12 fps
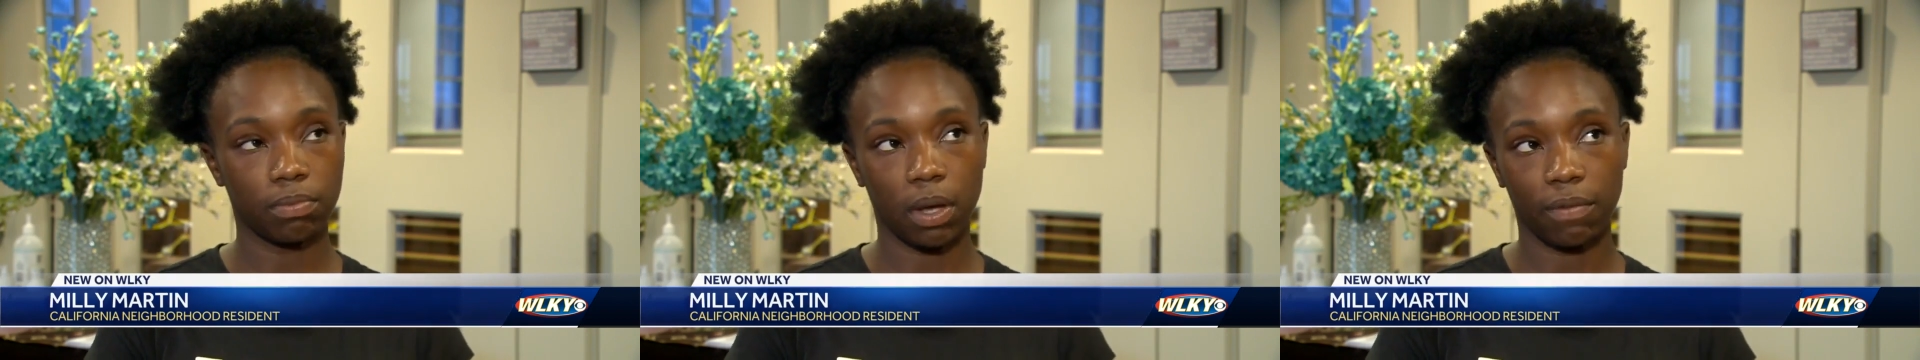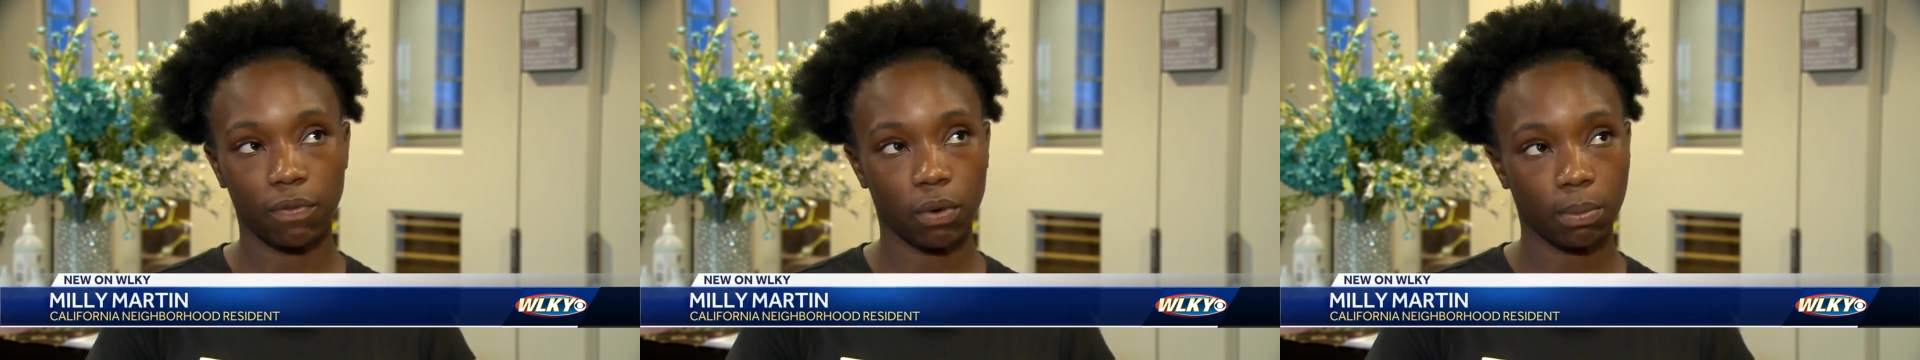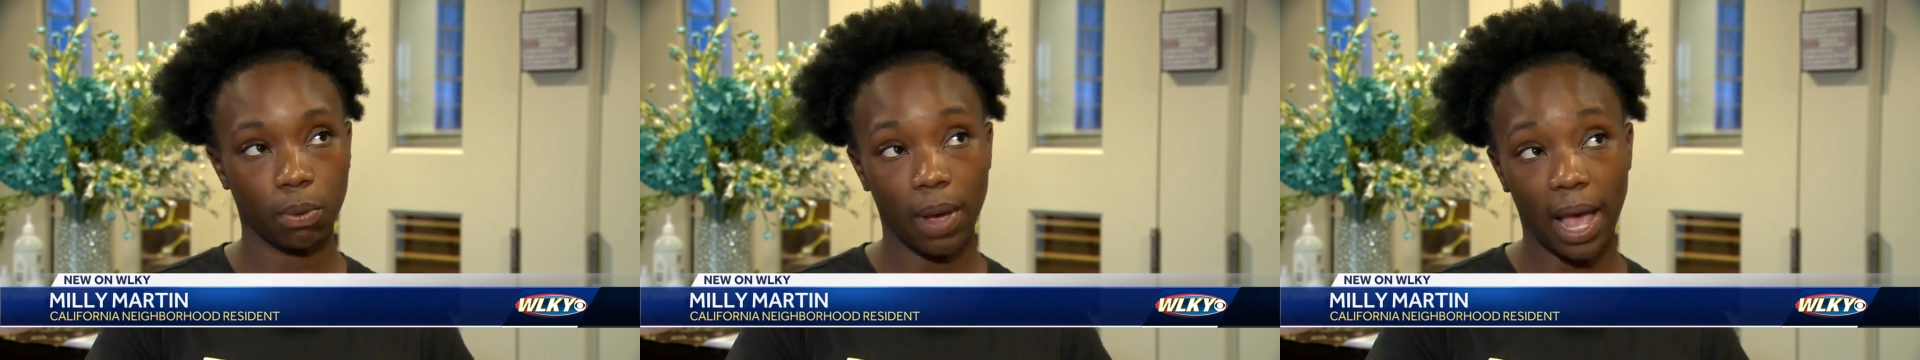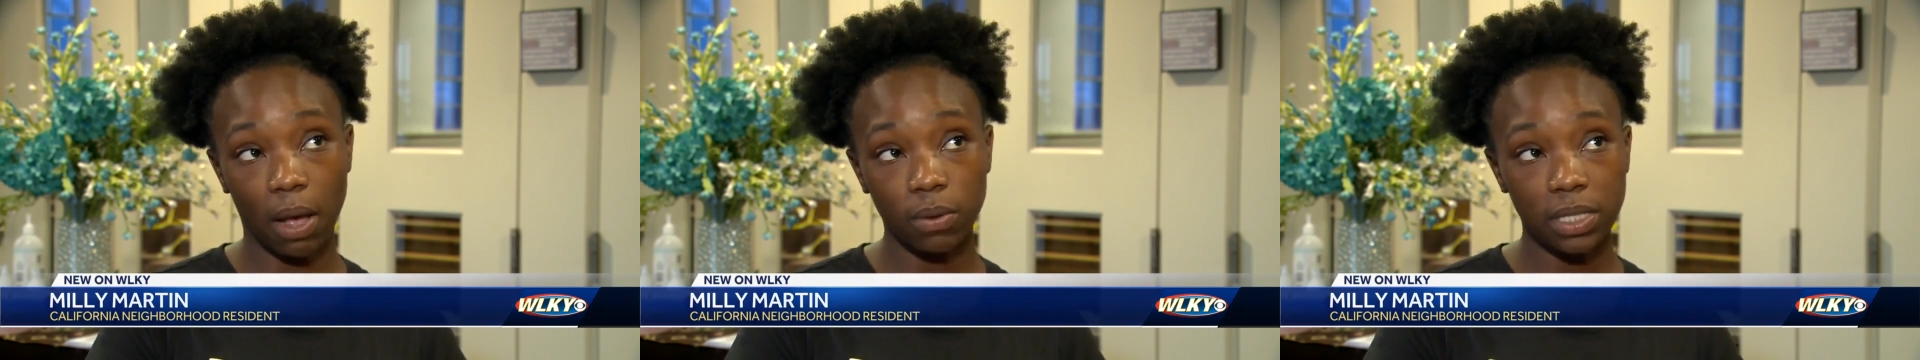affordable
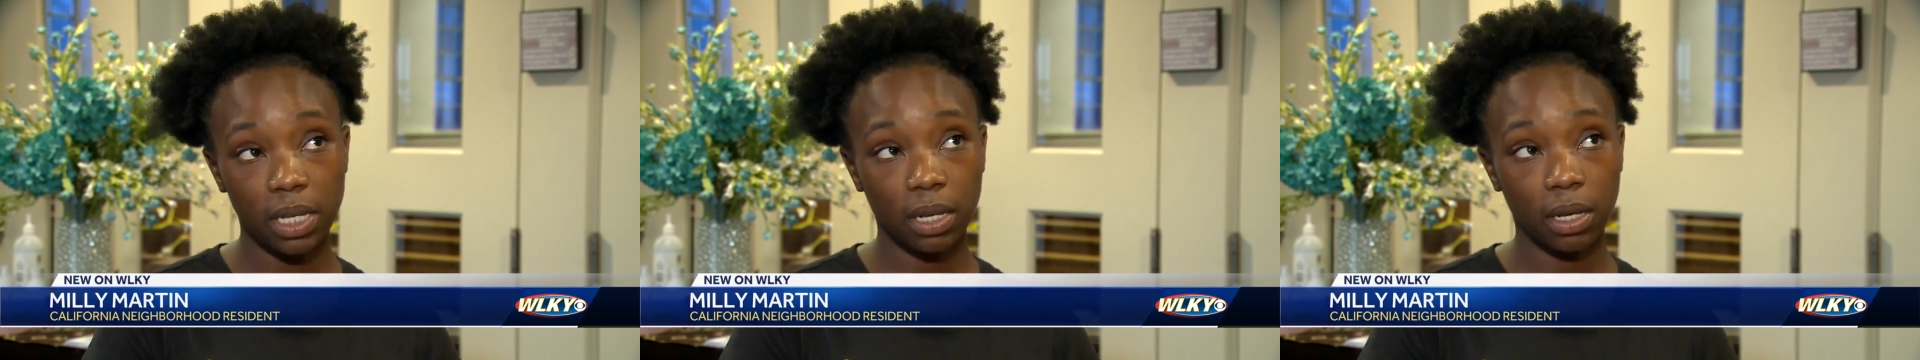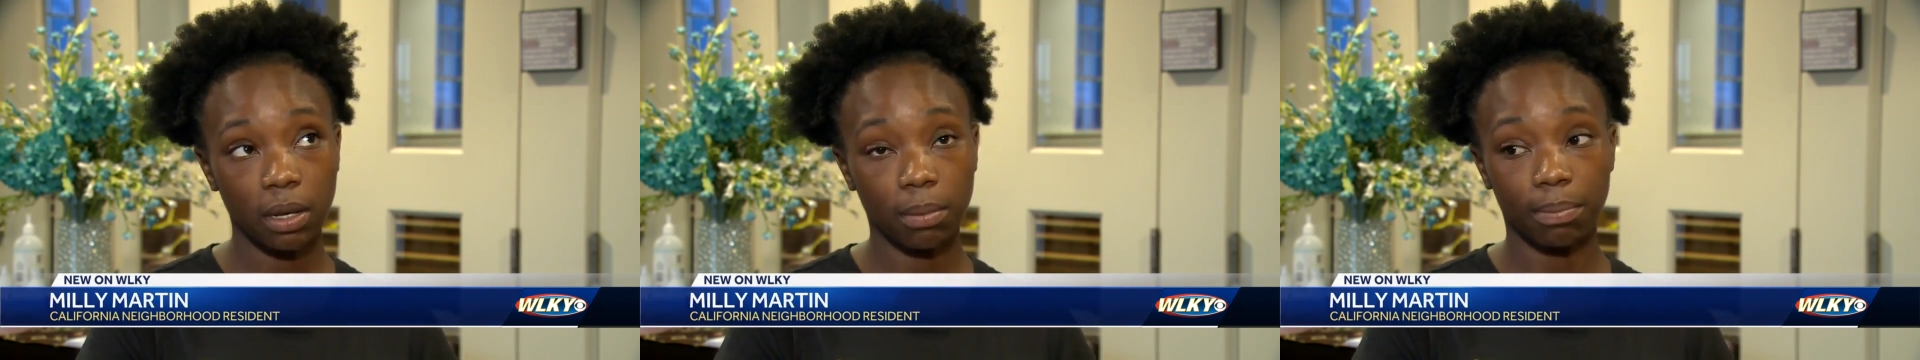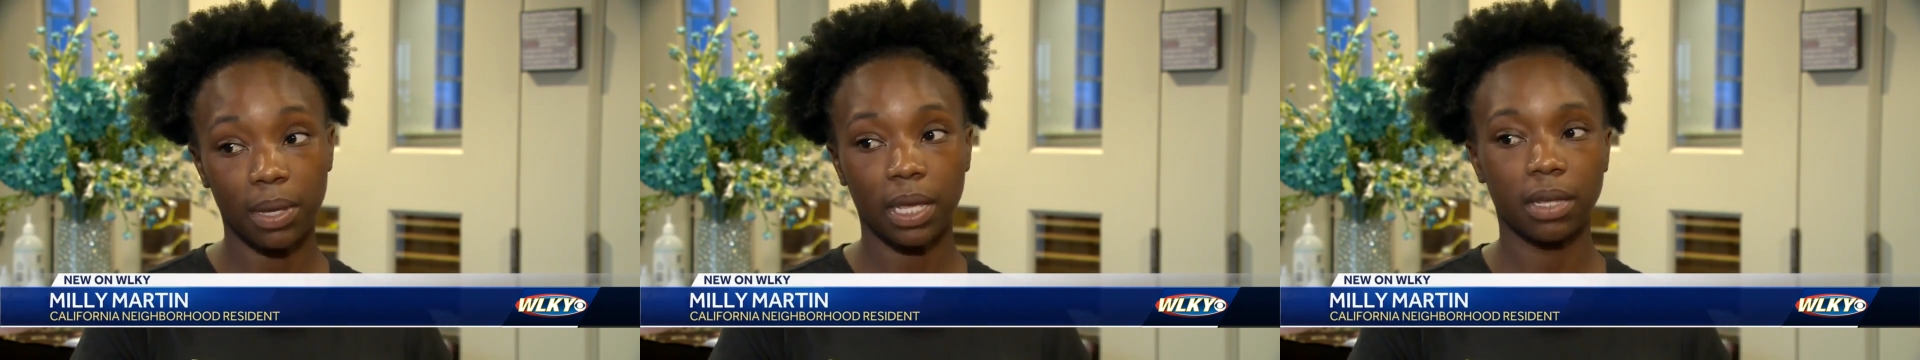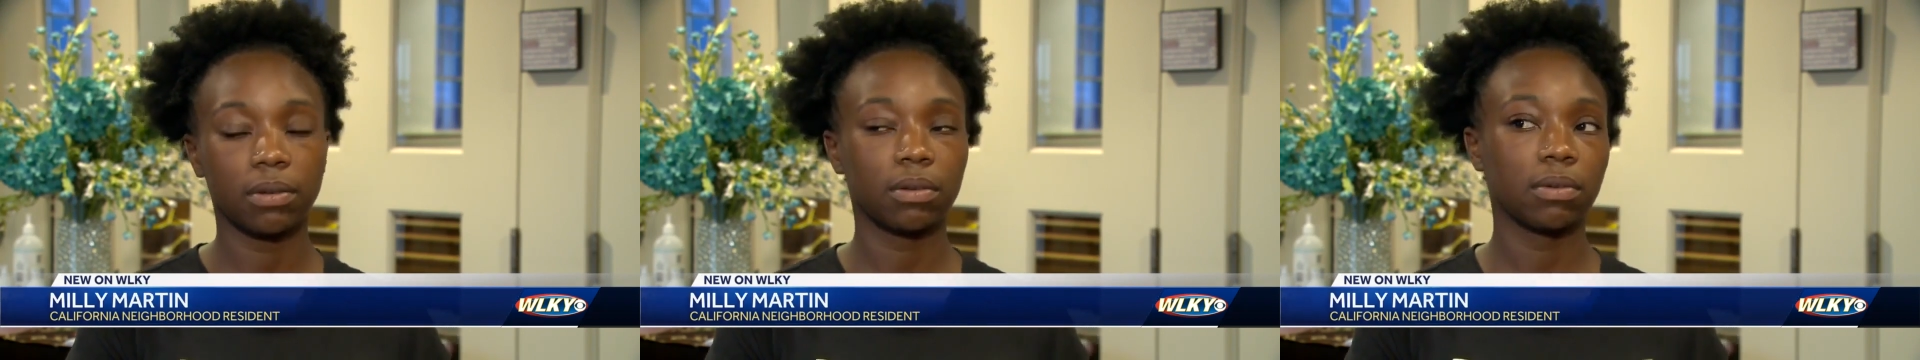housing,
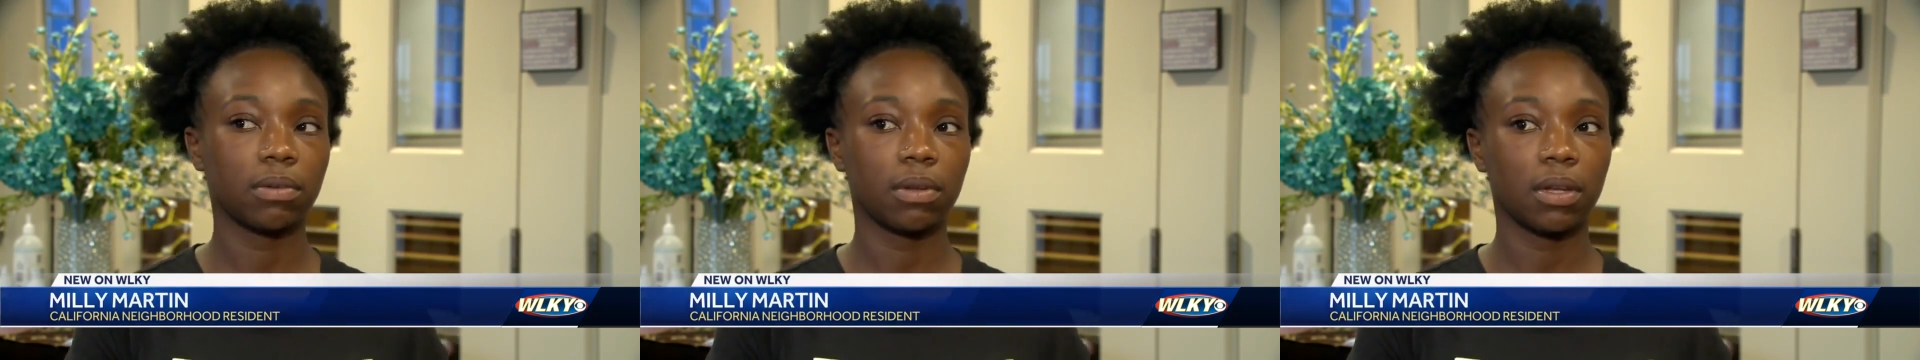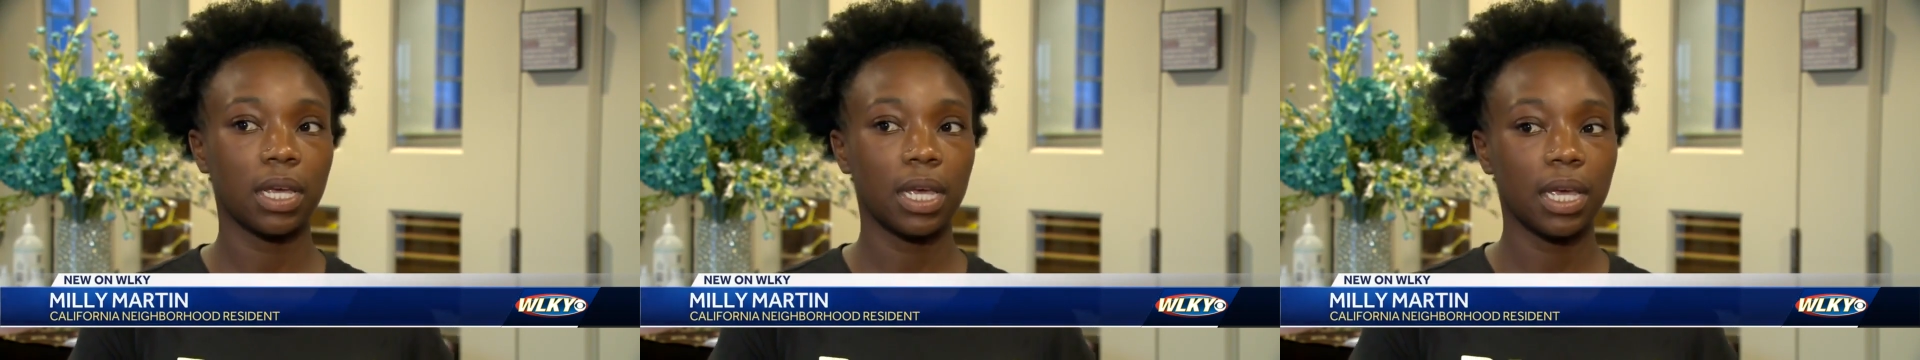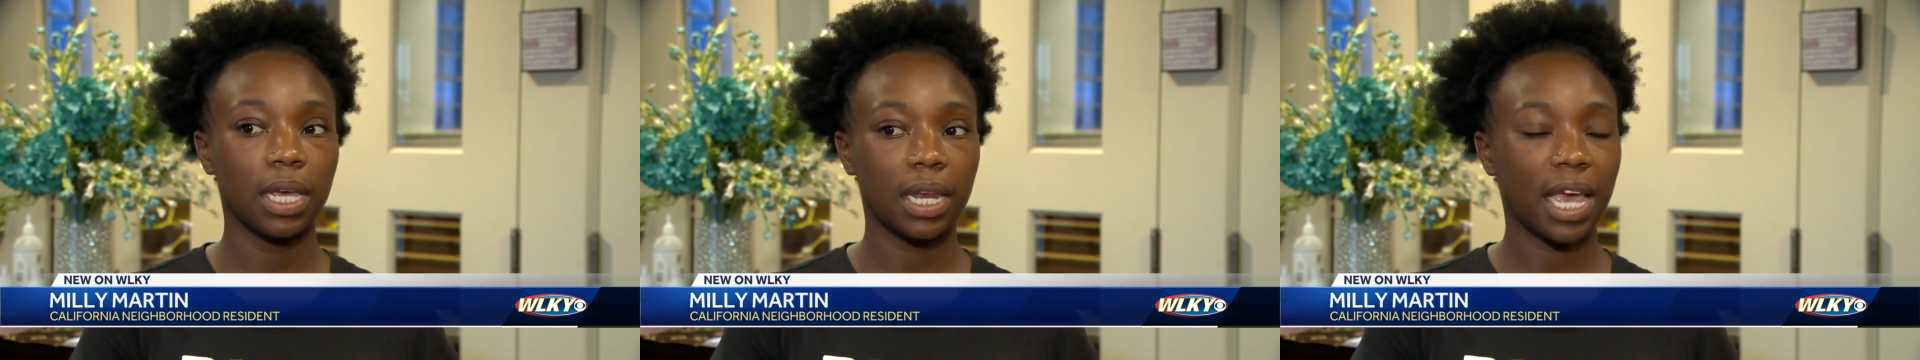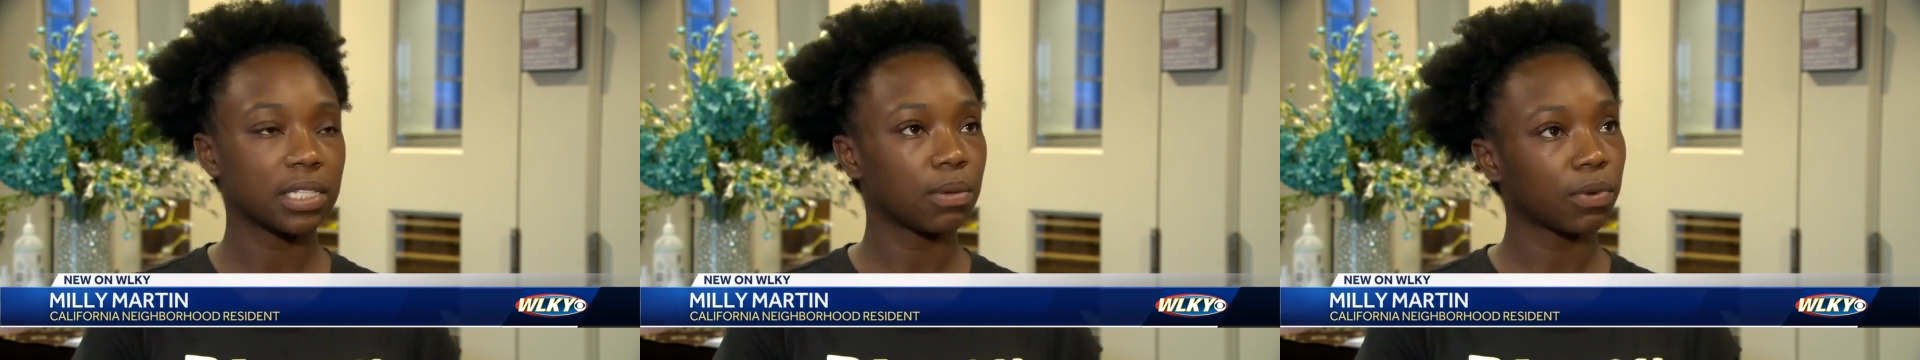but
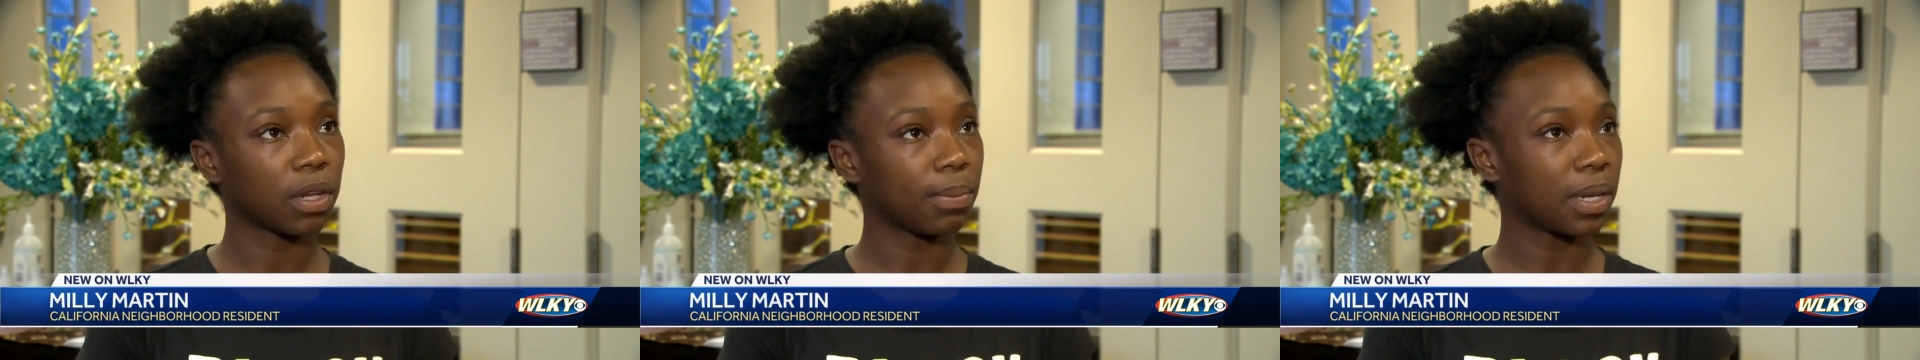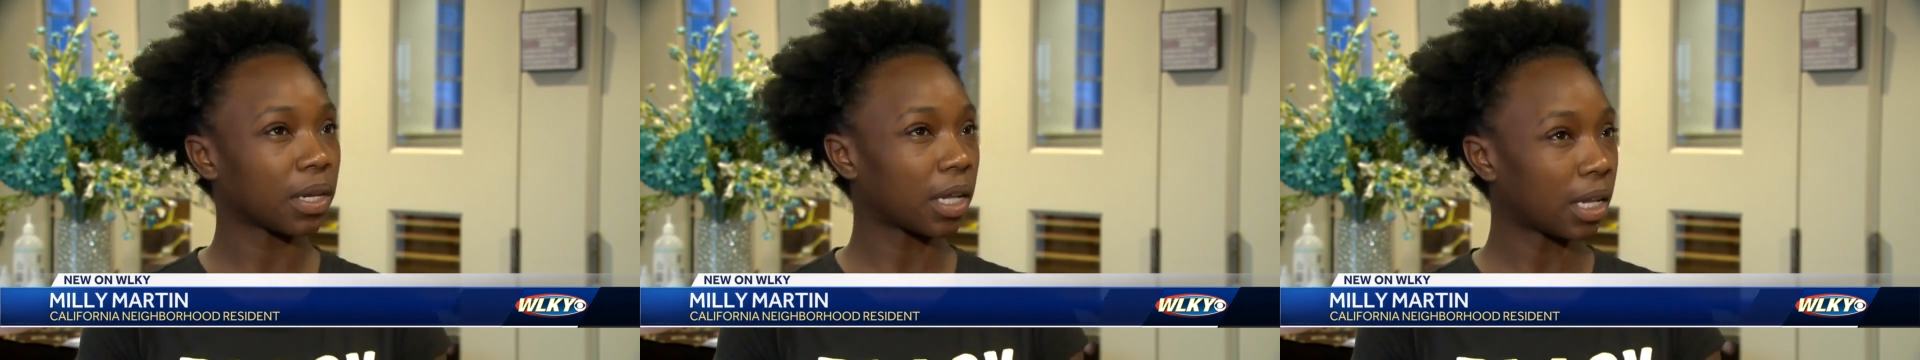it hasn't really been